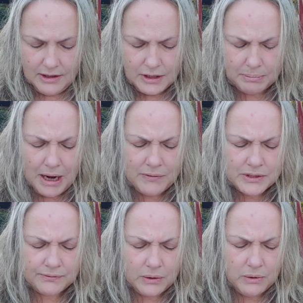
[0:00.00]
The
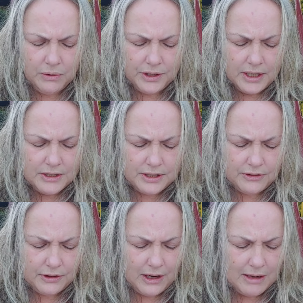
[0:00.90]
prophets of old
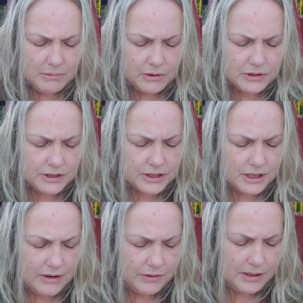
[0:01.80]
did their utmost to discover